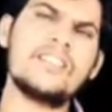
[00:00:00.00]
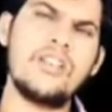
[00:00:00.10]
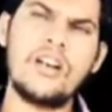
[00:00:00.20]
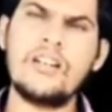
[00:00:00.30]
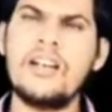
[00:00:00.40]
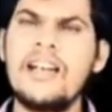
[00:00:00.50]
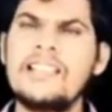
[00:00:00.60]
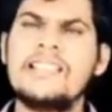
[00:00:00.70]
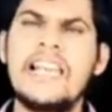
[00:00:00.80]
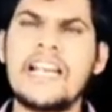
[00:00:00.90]
is called
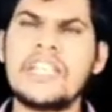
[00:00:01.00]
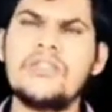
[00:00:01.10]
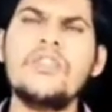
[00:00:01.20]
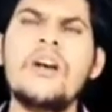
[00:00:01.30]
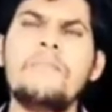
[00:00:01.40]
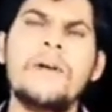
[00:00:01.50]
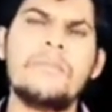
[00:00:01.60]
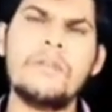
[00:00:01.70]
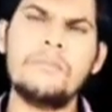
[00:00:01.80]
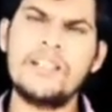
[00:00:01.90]
selective
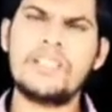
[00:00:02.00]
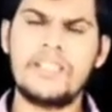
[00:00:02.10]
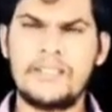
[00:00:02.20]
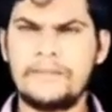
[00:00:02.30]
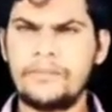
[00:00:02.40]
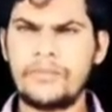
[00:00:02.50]
permeability.